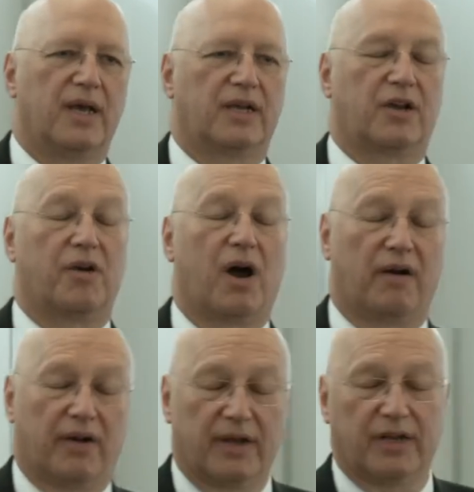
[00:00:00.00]

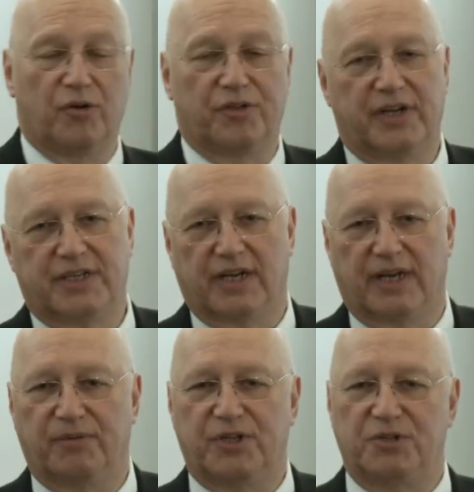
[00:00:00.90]
Carrara in northern
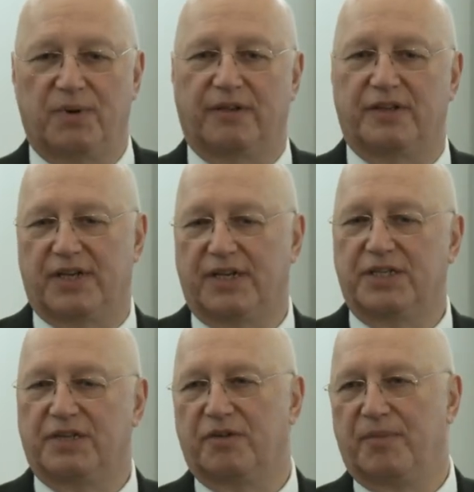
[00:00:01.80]
Italy, which is one of the
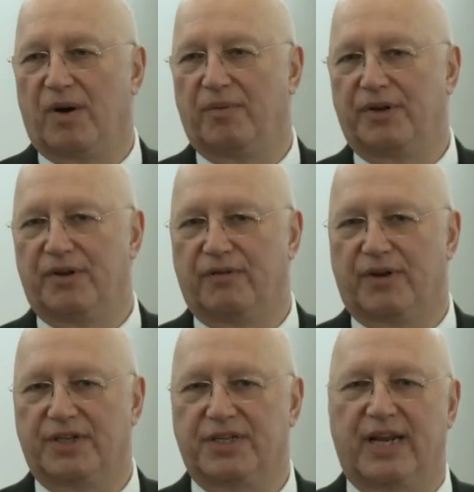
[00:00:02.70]
centres of the marble
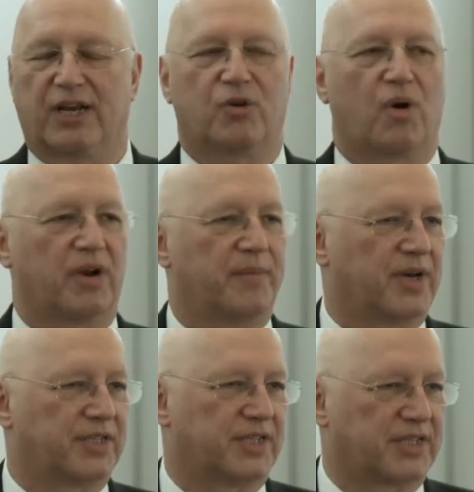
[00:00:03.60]
universe. And our quarry
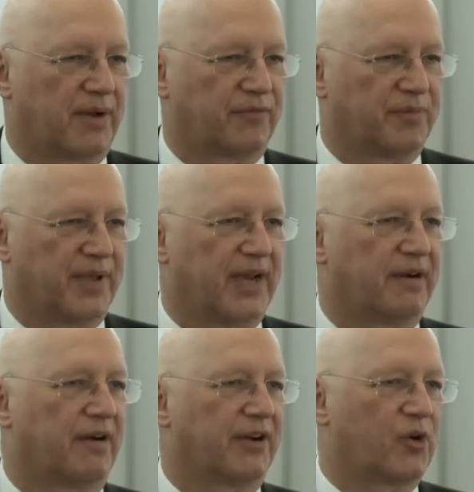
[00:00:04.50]
masters come from
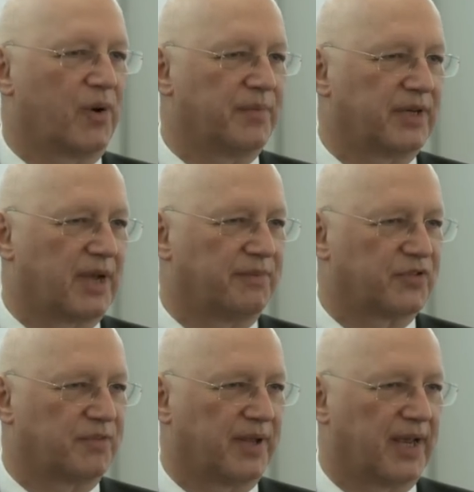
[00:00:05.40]
there, our equipment
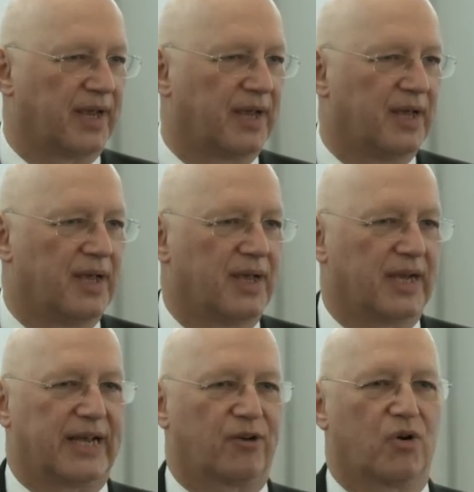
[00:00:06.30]
comes from there,
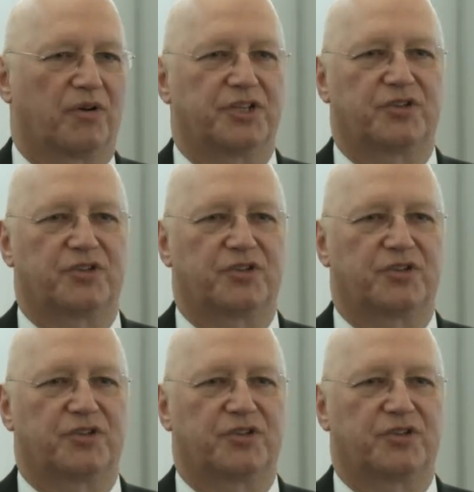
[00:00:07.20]
and our quarry